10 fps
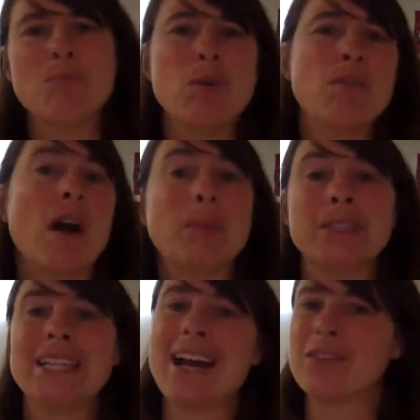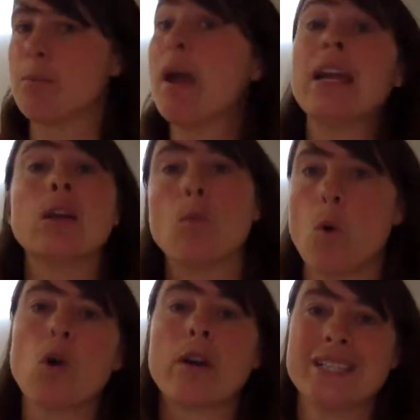move up and down depending on
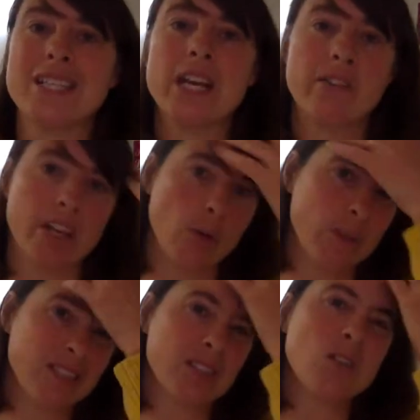what criteria you use. So it's